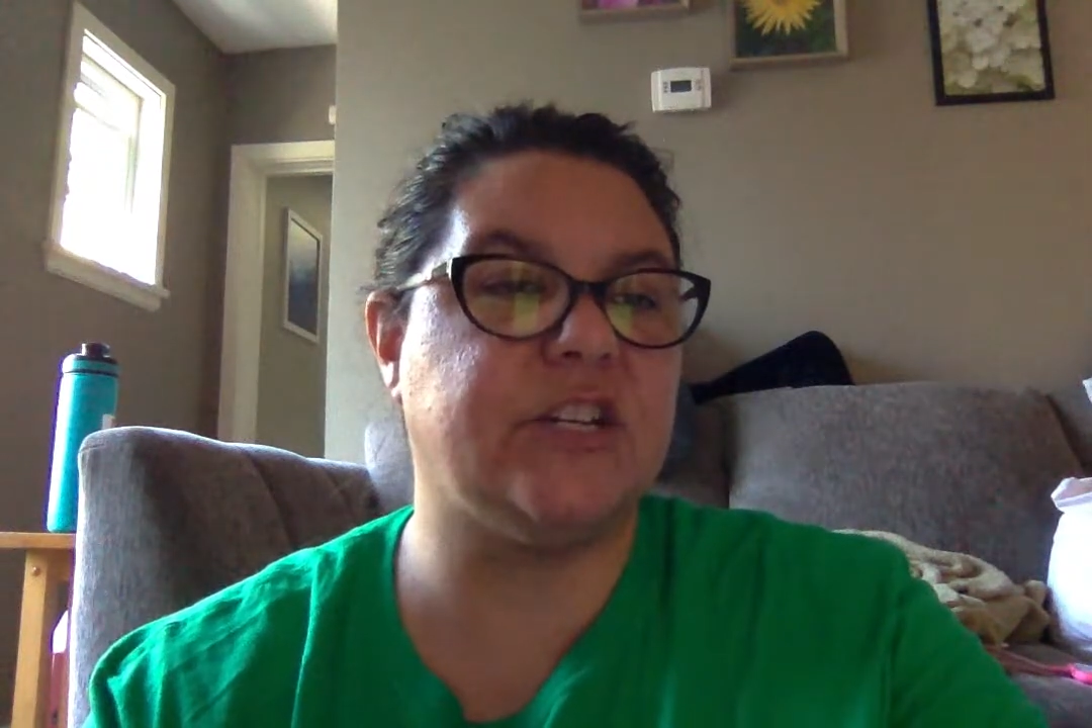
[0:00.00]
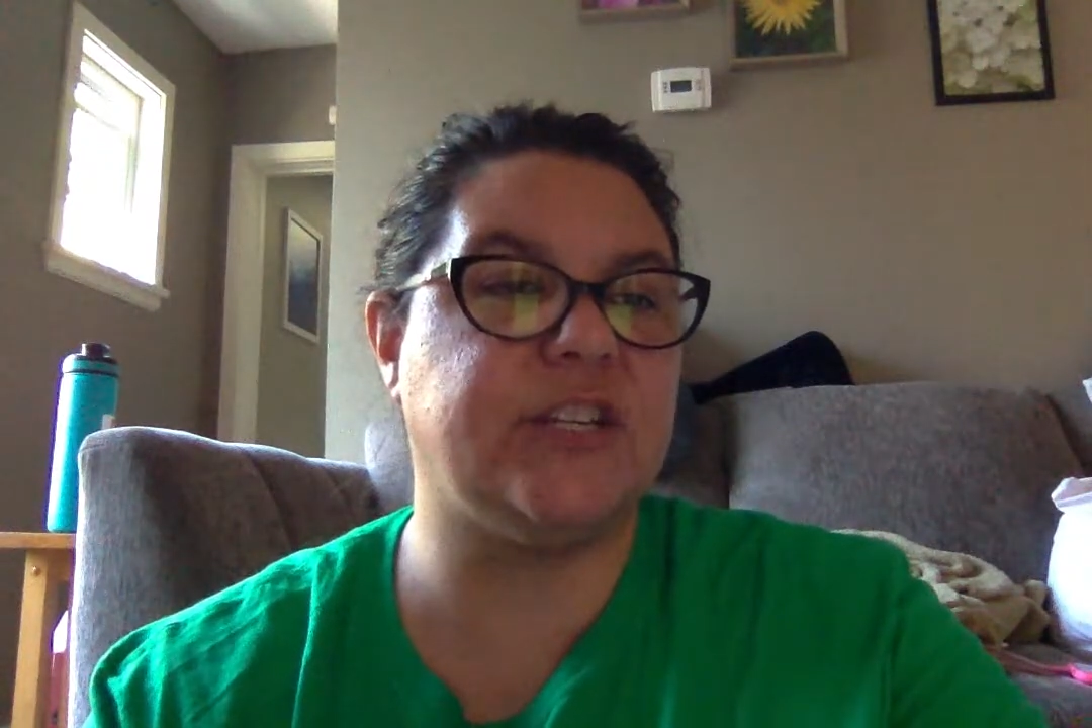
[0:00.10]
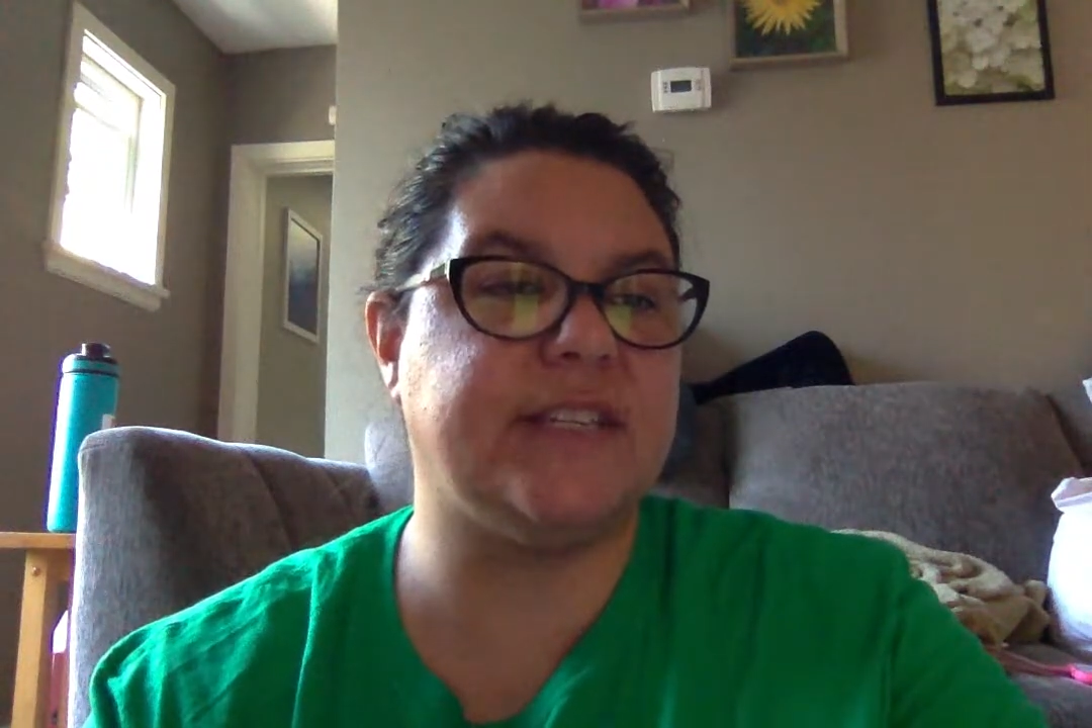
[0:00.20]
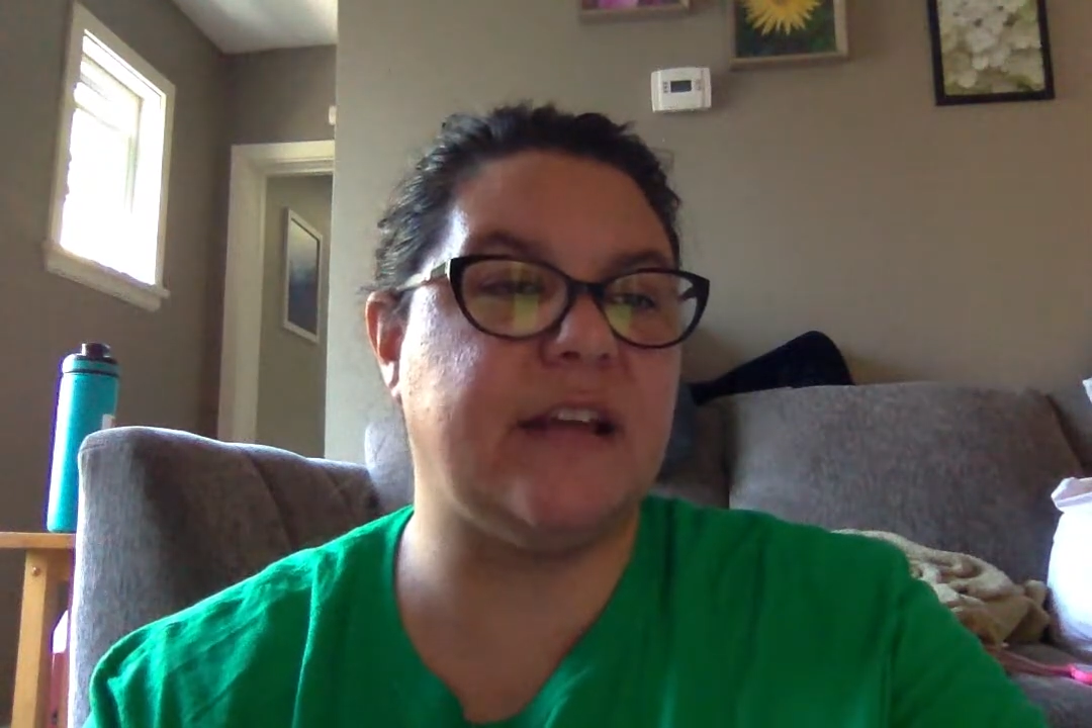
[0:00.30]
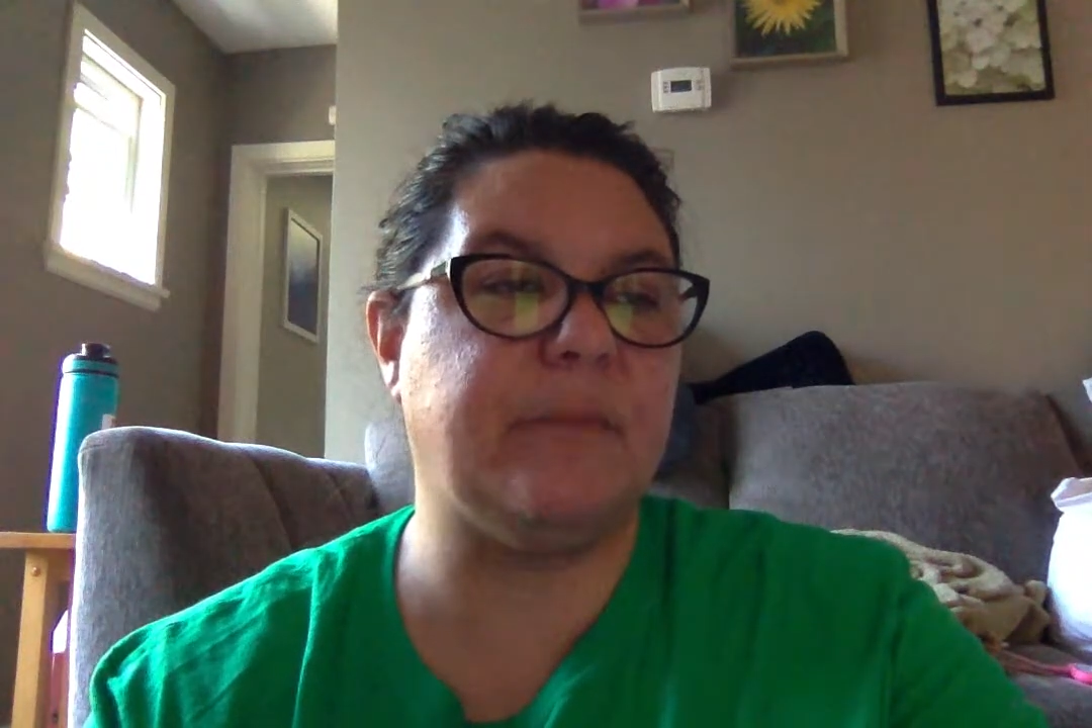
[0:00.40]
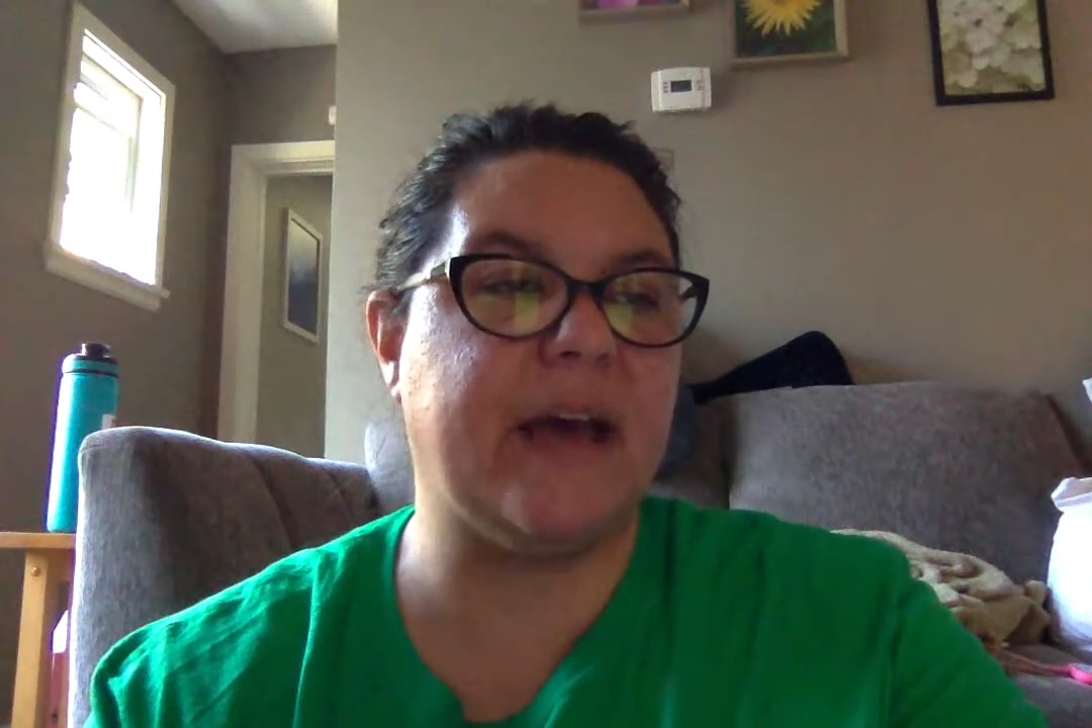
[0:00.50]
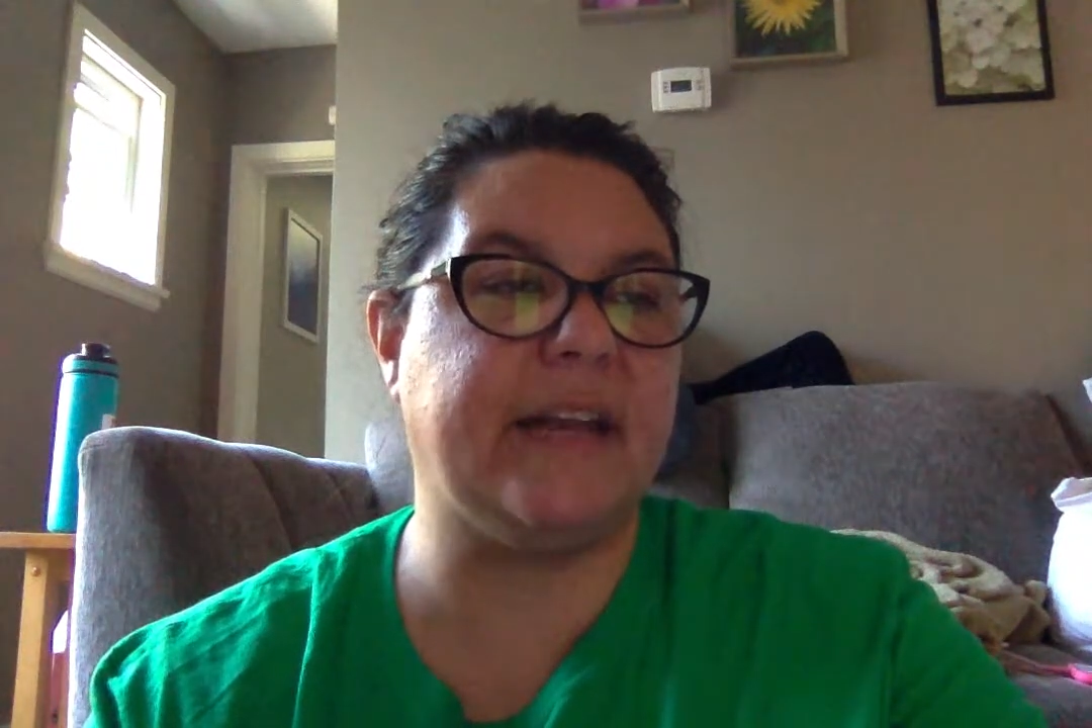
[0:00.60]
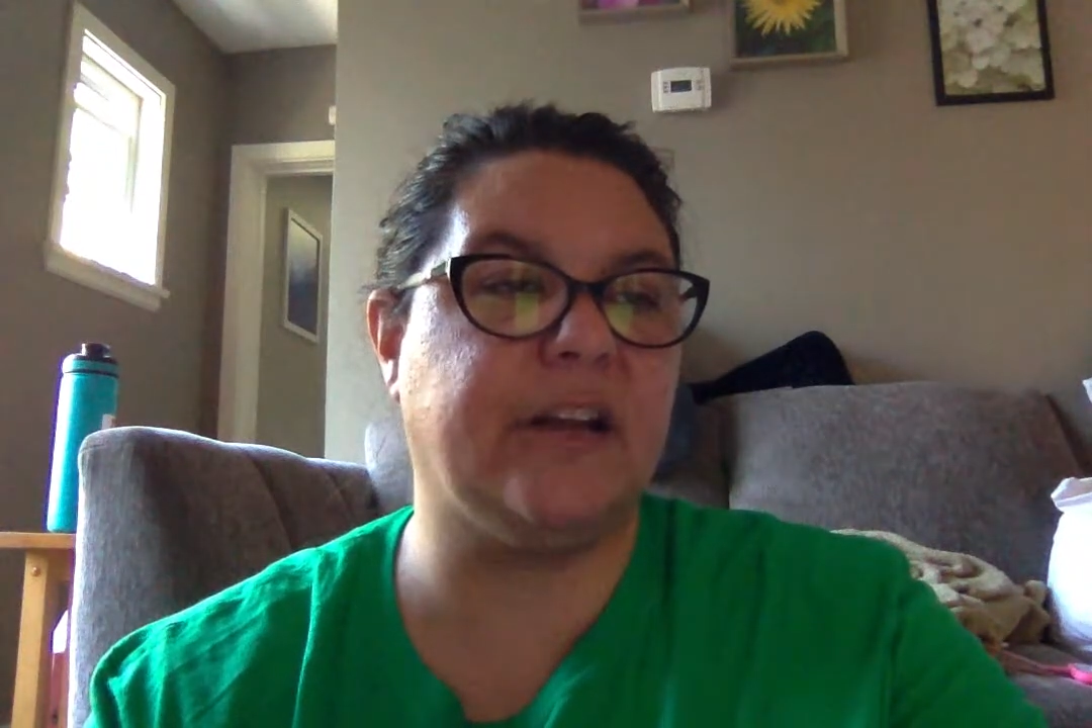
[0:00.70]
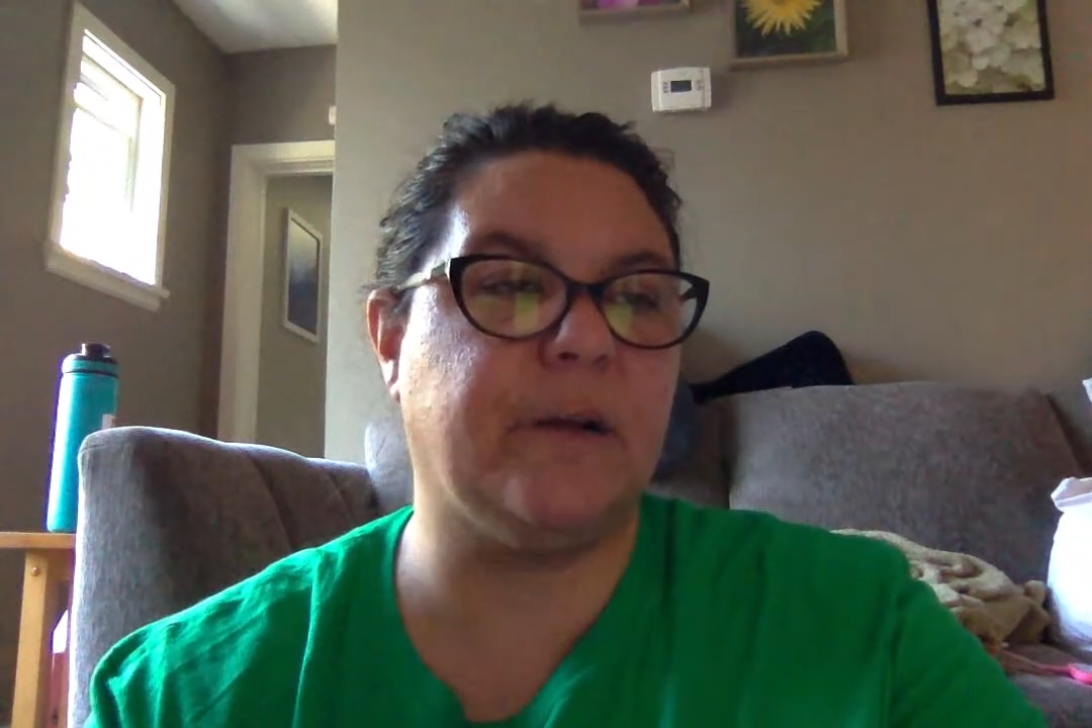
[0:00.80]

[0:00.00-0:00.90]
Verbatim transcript: she said, patting